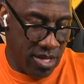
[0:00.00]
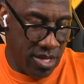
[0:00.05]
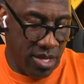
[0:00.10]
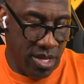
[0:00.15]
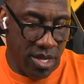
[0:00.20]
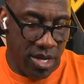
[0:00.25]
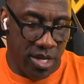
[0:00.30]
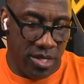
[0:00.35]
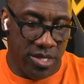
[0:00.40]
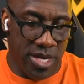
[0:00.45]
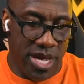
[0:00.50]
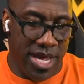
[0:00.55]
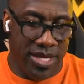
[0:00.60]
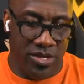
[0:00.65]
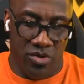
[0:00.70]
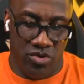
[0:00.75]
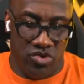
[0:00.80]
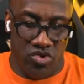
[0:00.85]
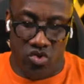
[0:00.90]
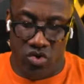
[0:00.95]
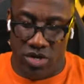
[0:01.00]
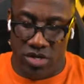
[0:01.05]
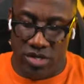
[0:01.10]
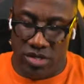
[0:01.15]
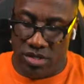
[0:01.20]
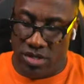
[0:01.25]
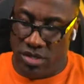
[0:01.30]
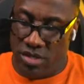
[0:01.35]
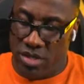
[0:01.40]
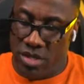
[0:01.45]
Is that some Jordans?
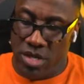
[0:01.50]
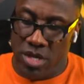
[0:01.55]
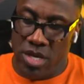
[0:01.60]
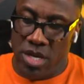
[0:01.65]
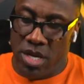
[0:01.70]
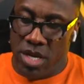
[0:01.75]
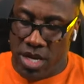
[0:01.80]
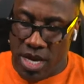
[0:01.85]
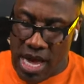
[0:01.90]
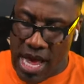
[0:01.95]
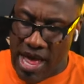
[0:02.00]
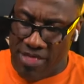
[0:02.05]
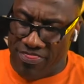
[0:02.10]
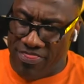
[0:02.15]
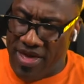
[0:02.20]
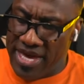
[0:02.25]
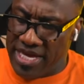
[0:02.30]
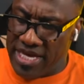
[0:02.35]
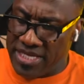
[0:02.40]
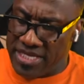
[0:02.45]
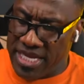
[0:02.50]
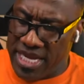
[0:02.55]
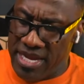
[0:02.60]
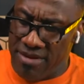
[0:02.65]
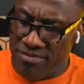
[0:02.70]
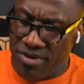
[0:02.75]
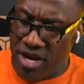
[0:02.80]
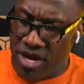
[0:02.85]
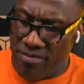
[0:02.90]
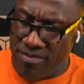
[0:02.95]
Let's play. I think let's, he
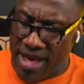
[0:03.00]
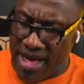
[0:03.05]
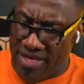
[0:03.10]
teamed up.